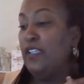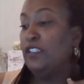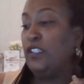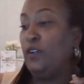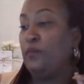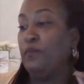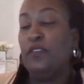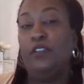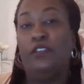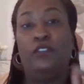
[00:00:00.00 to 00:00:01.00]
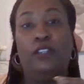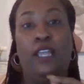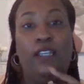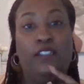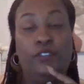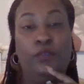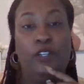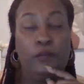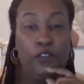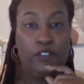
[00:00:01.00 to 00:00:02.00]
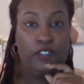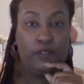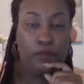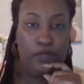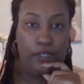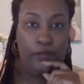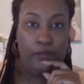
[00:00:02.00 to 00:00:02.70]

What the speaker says: So next, you want to move into prayer.